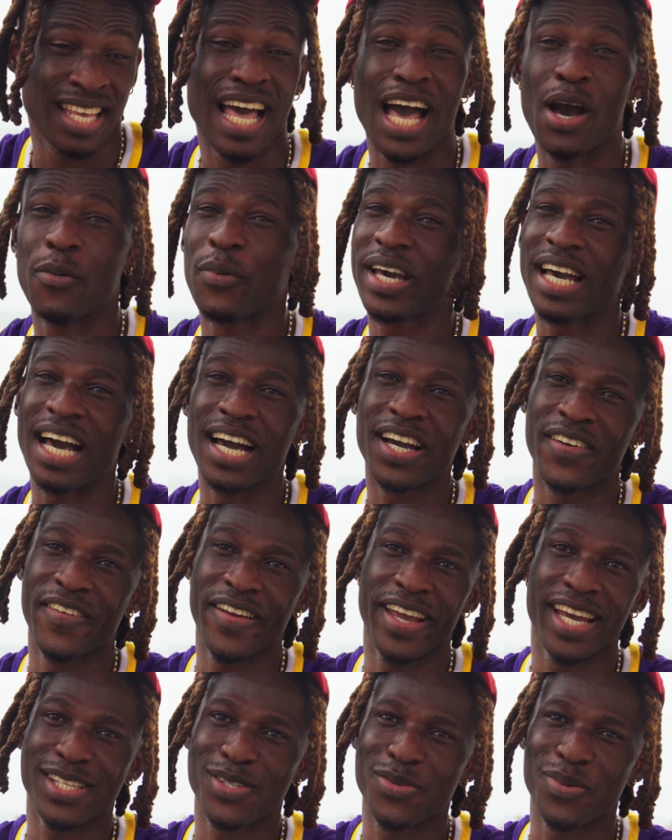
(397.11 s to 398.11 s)
and we can
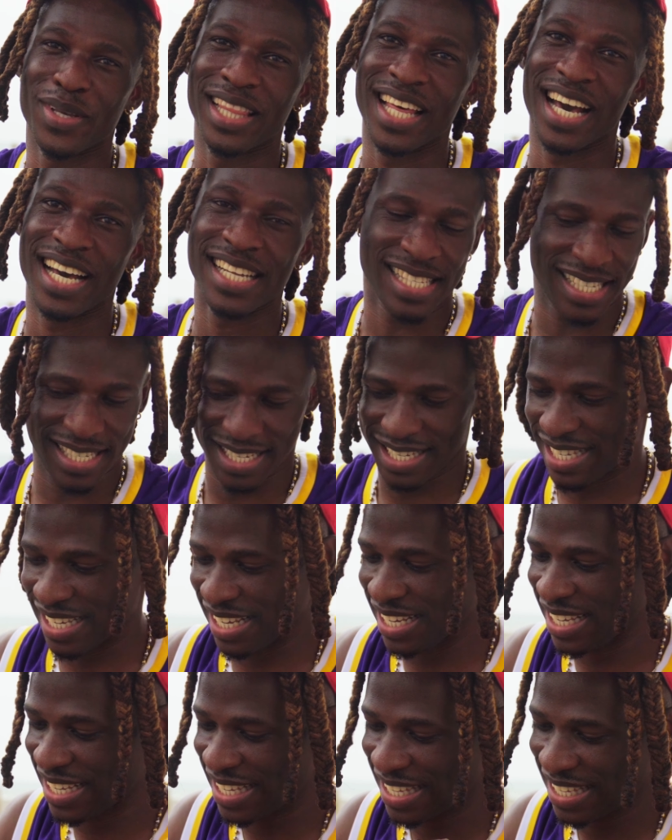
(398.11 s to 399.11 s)
create with that. See?